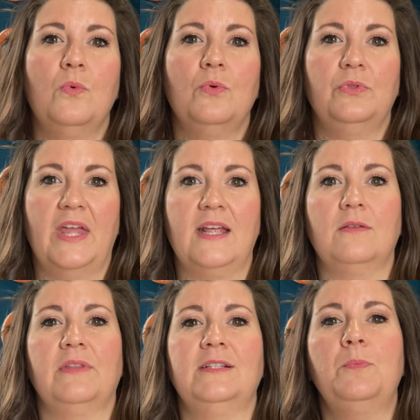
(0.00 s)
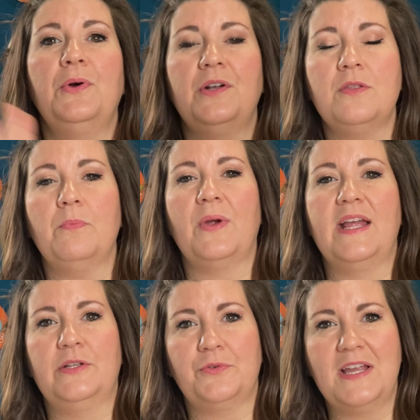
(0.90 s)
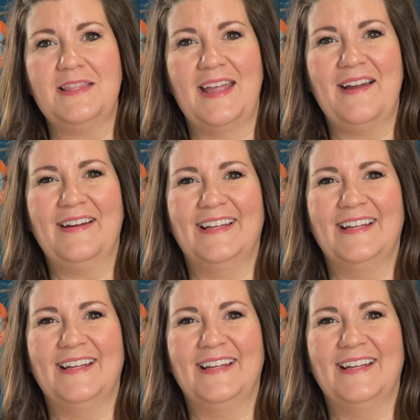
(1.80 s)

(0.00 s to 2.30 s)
let's put on the brakes right there.